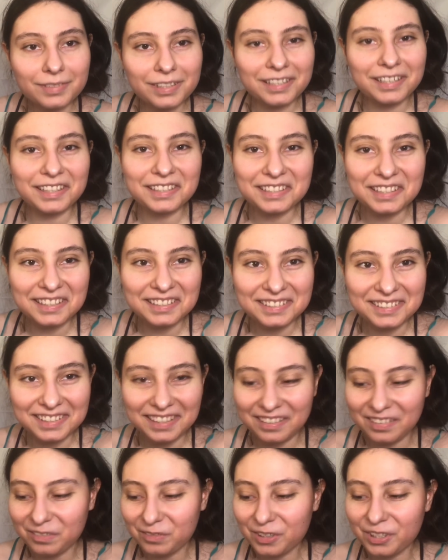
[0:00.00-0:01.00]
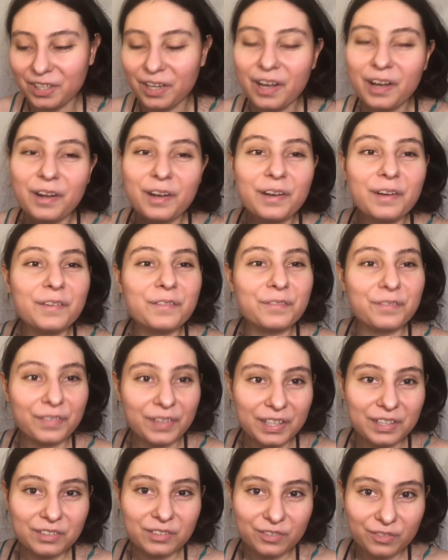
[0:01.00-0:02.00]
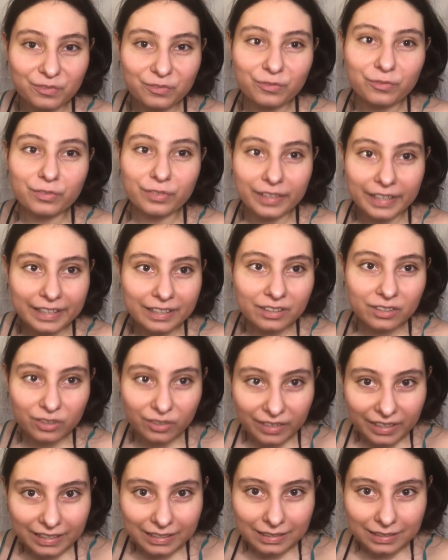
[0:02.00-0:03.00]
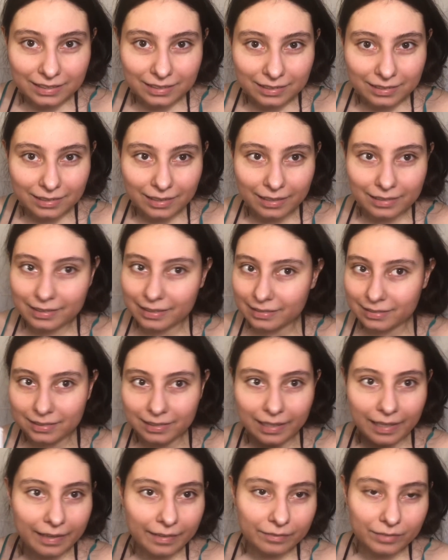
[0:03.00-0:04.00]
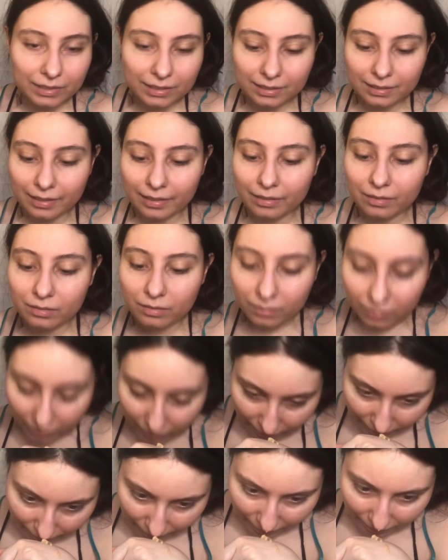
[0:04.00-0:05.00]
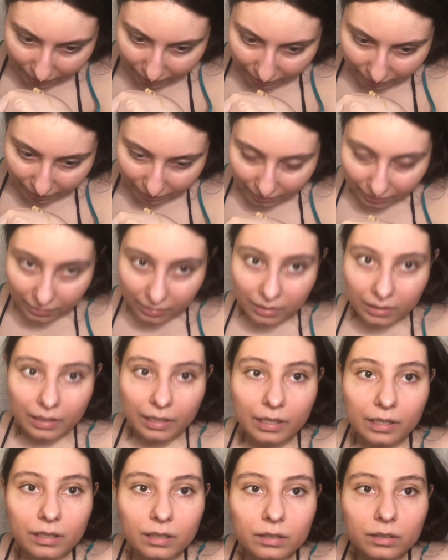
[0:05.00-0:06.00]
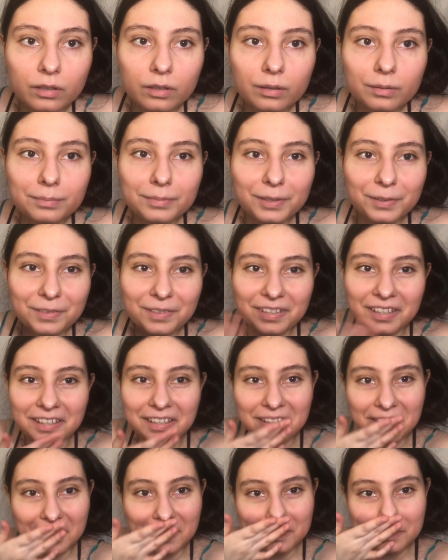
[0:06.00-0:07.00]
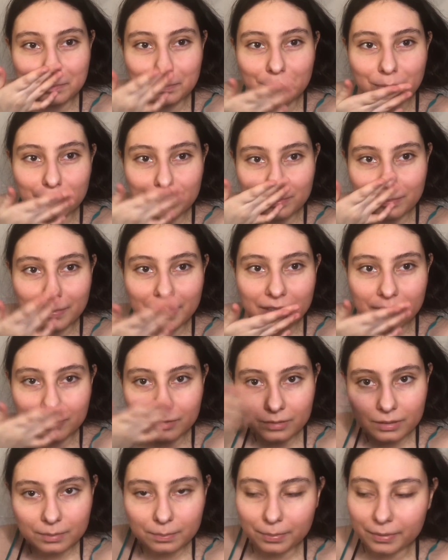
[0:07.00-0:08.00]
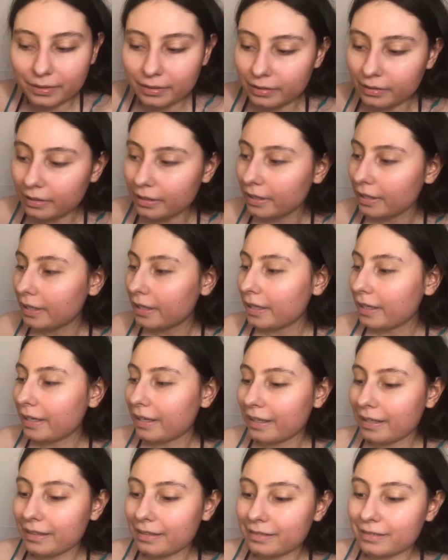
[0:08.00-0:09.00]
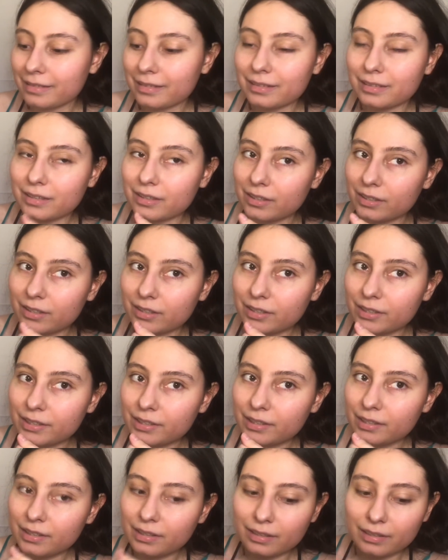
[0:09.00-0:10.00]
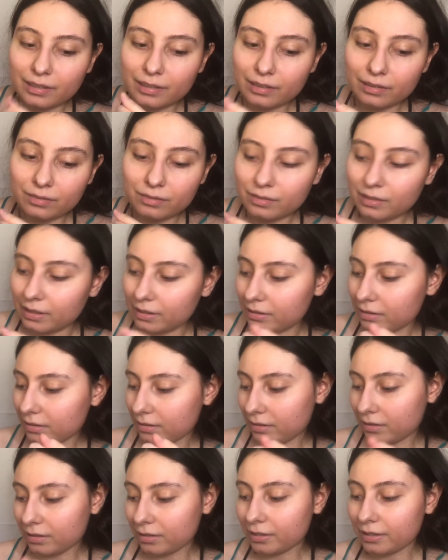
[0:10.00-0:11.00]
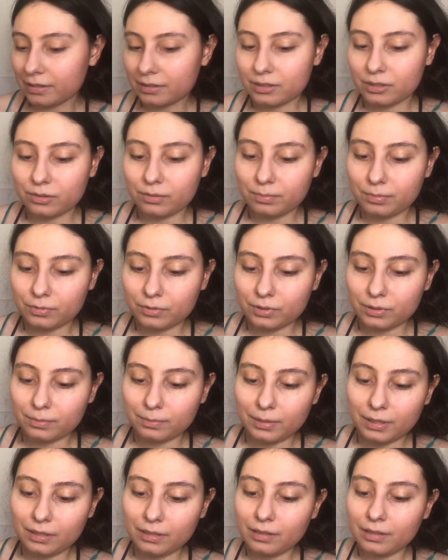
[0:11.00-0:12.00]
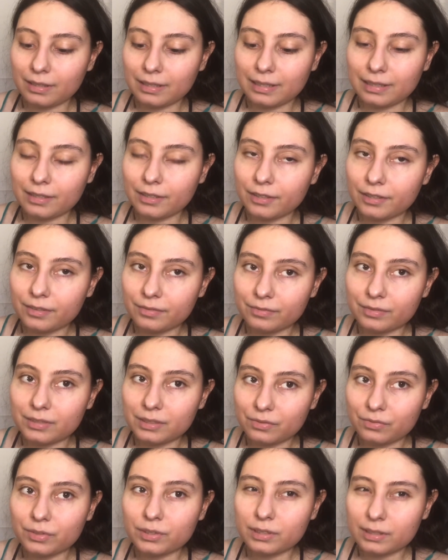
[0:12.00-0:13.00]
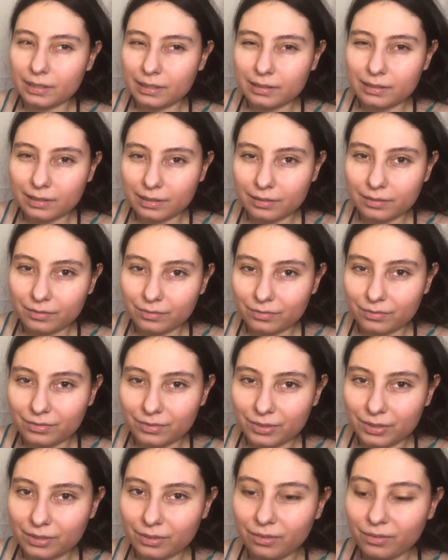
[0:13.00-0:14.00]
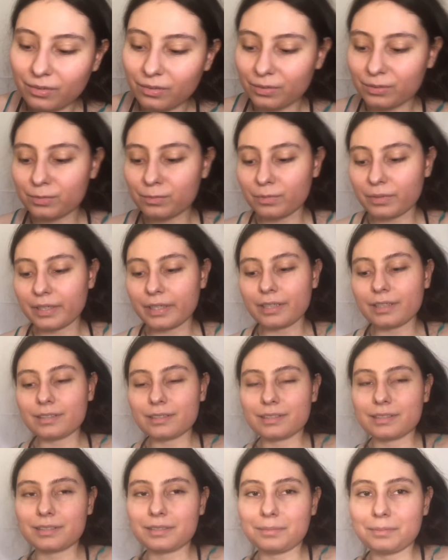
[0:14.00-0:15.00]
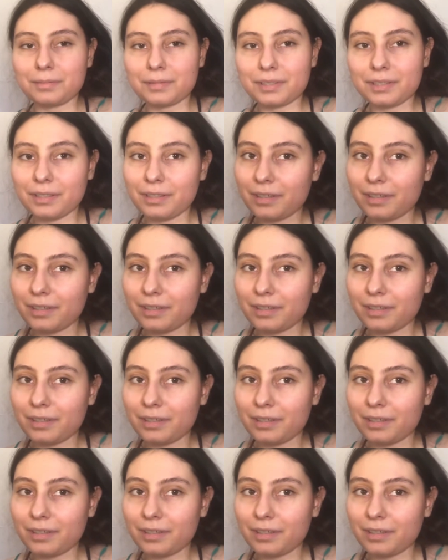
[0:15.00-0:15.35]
I can't say the word fake fragrance. It doesn't have a scent at all. Oh, I booped my nose, but the color, I don't like the color. It's supposed to be clear if it's for sensitive, you know, or whites, but